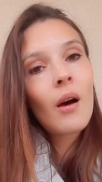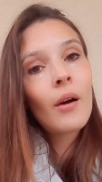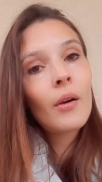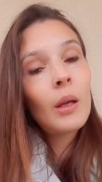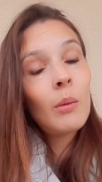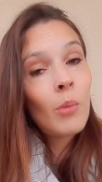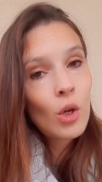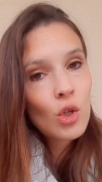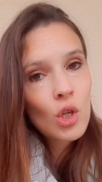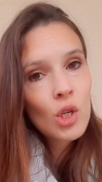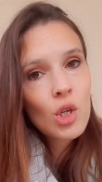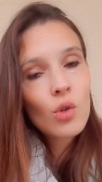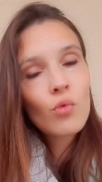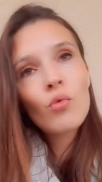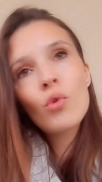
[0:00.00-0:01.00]

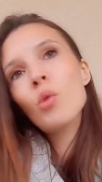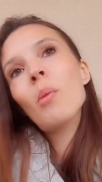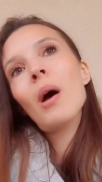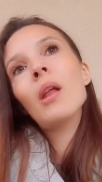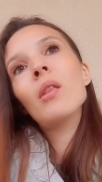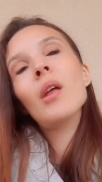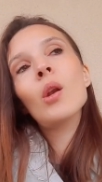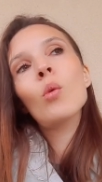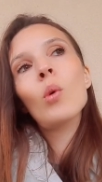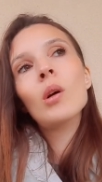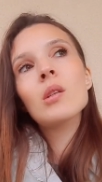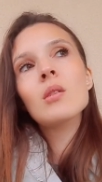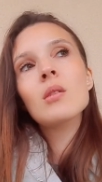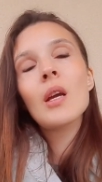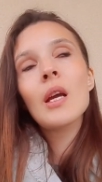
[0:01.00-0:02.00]
emergency room, and then
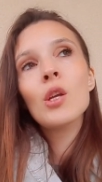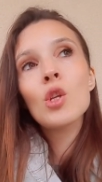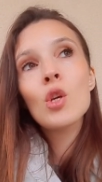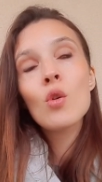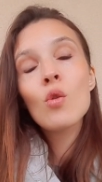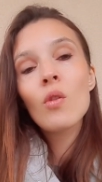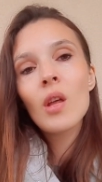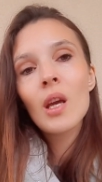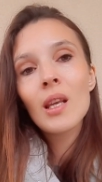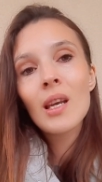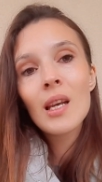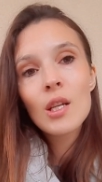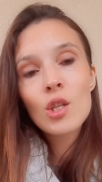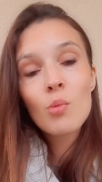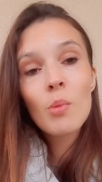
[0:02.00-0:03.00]
once they knew they
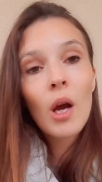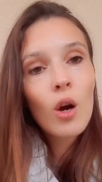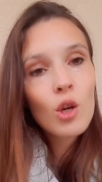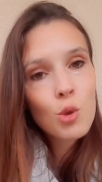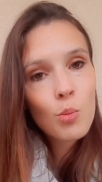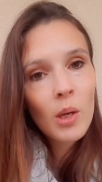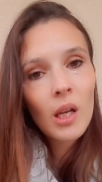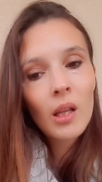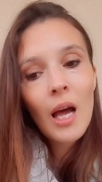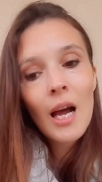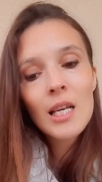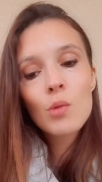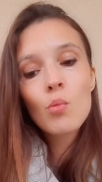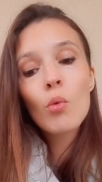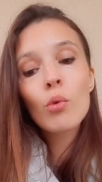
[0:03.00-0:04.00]
needed to be
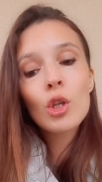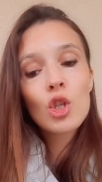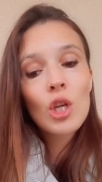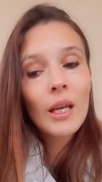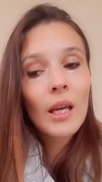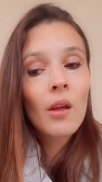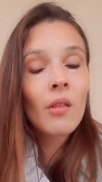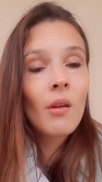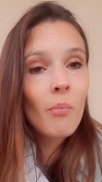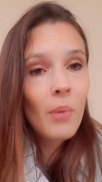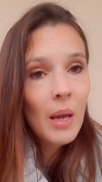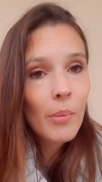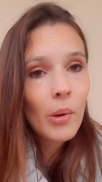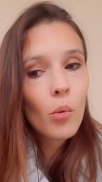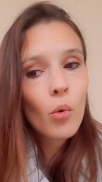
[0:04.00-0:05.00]
hospitalized, we were checking the
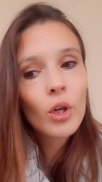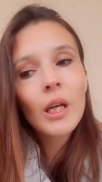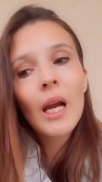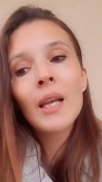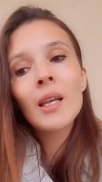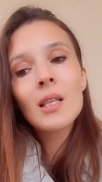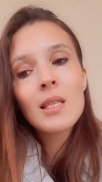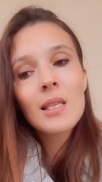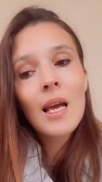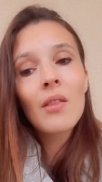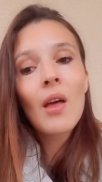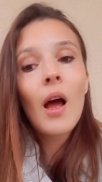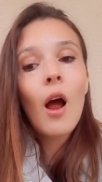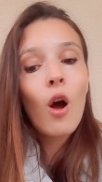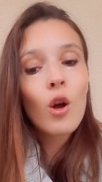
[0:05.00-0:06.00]
paperwork and it said
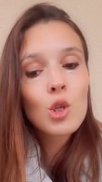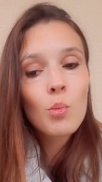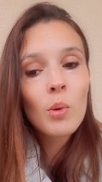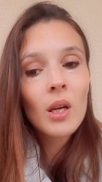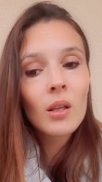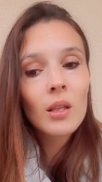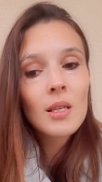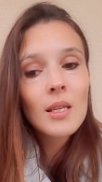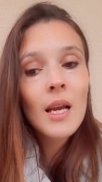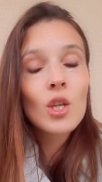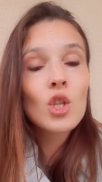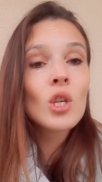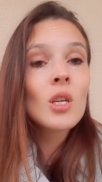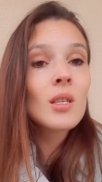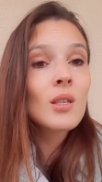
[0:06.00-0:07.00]
that
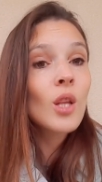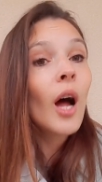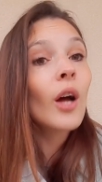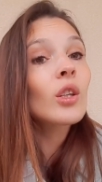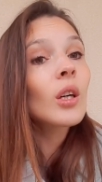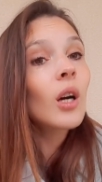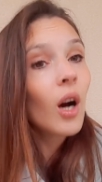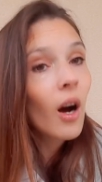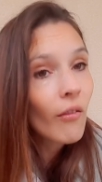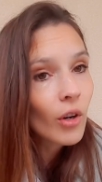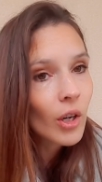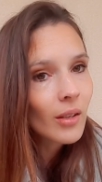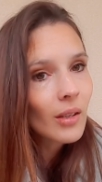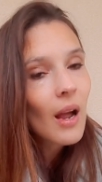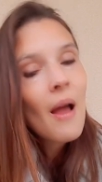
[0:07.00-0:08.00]
hospitalization is not
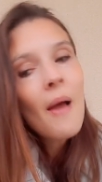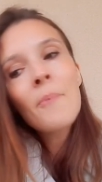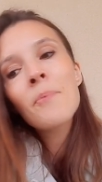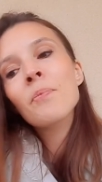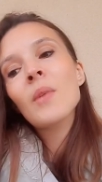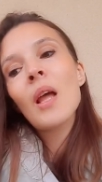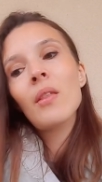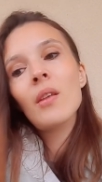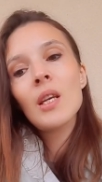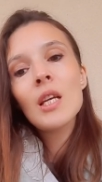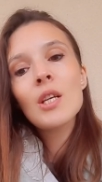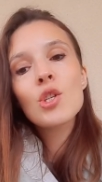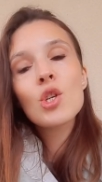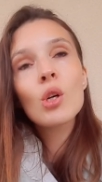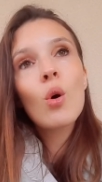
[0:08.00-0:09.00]
covered and they
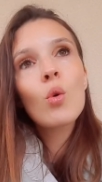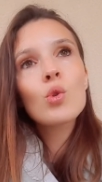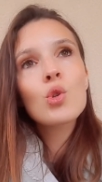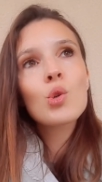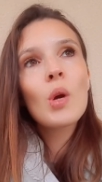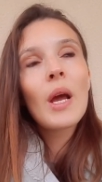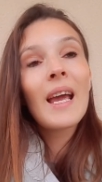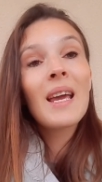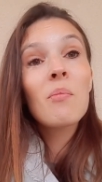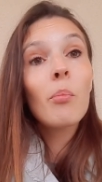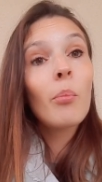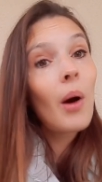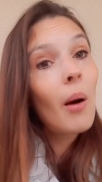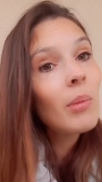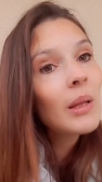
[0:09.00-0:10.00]
need to go to a
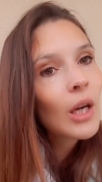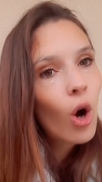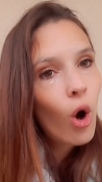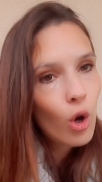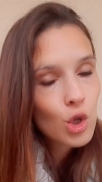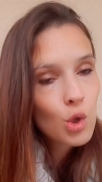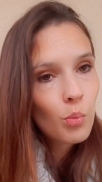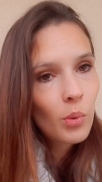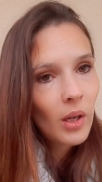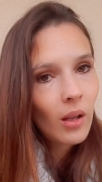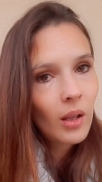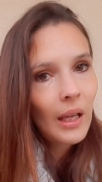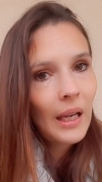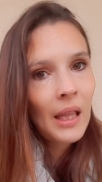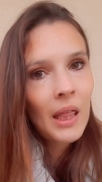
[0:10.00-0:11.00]
public
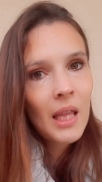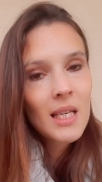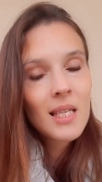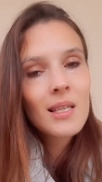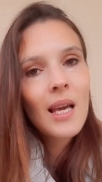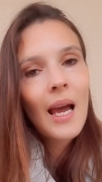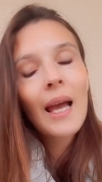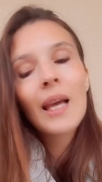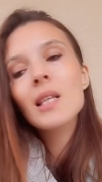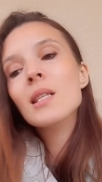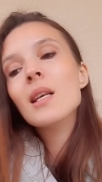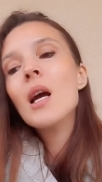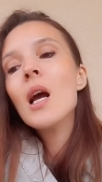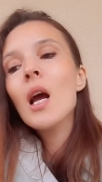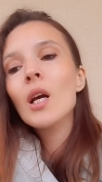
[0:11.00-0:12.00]
hospital in this case.
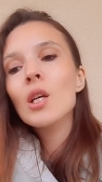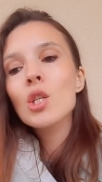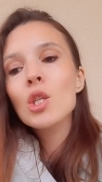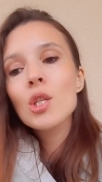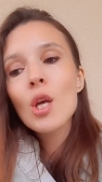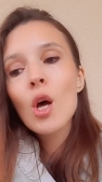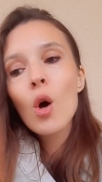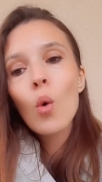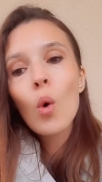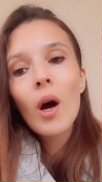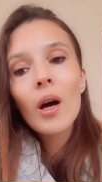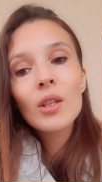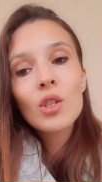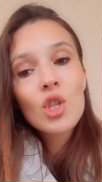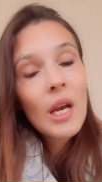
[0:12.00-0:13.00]

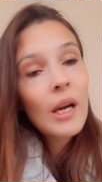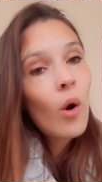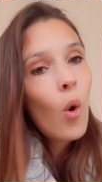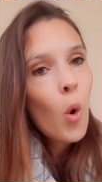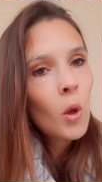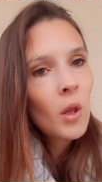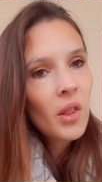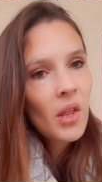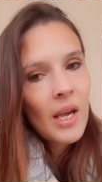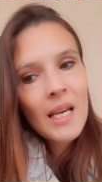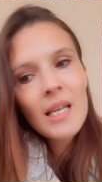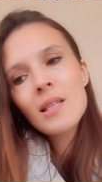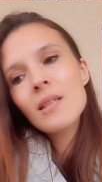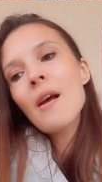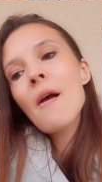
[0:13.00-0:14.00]
So check all this.